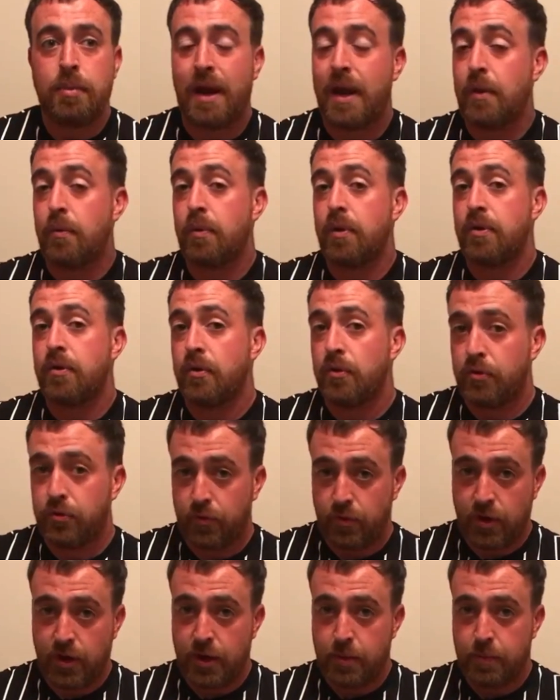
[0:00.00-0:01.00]
played with
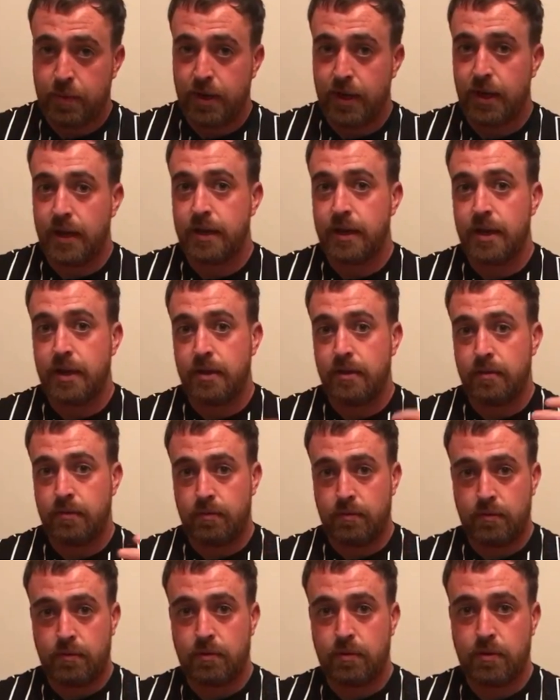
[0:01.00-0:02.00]
three in the middle and then
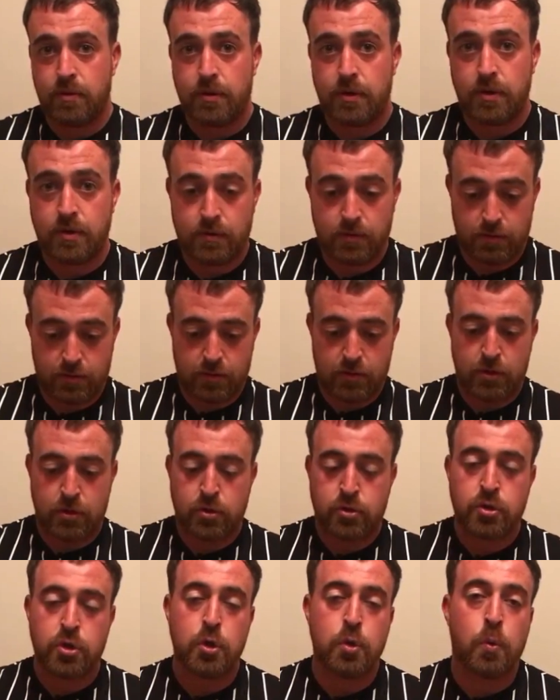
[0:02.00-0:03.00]

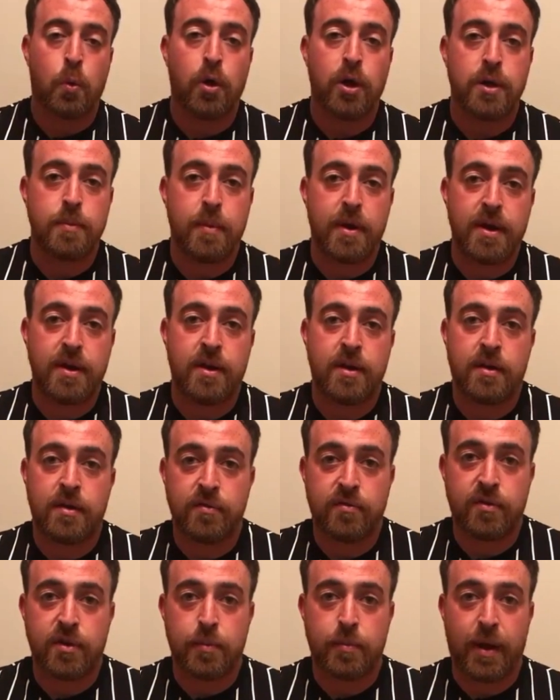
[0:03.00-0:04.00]
two wide men
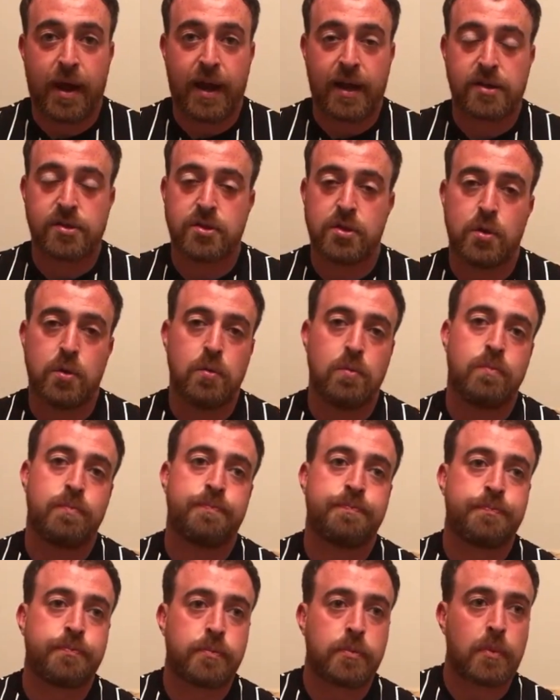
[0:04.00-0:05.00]
for the back. So
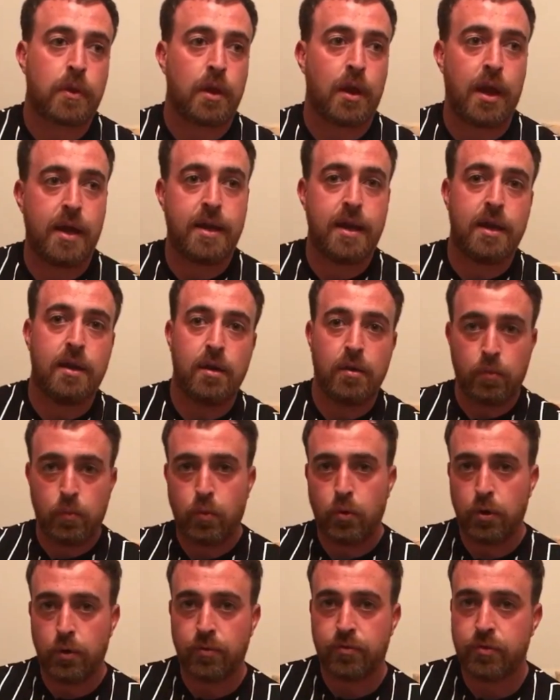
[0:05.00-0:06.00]
and then
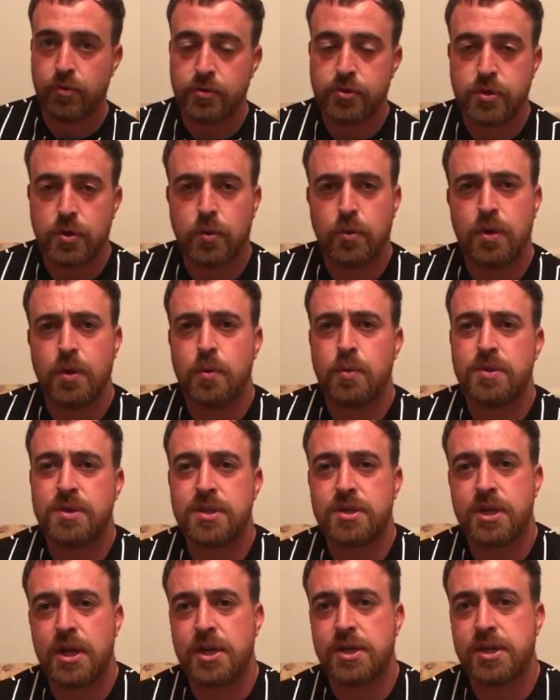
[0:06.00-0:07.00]
one in front. So it was
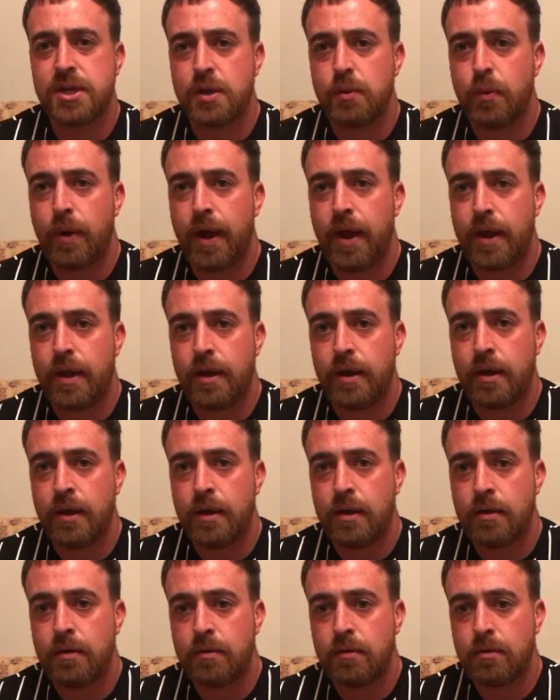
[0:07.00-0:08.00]
essentially
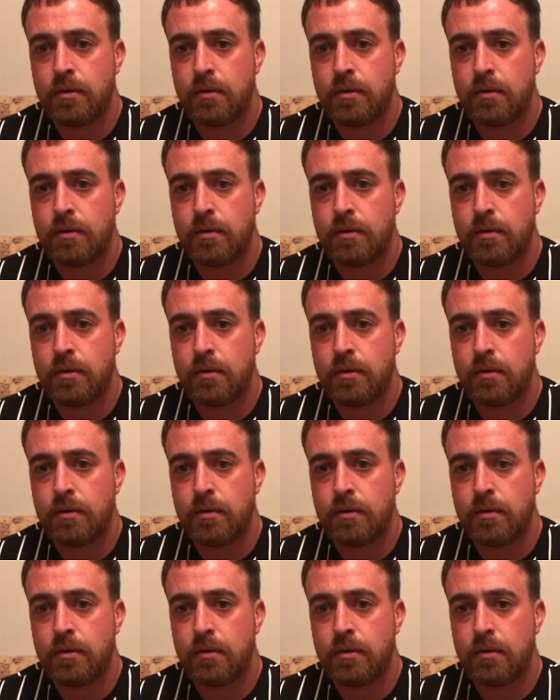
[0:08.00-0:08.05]
when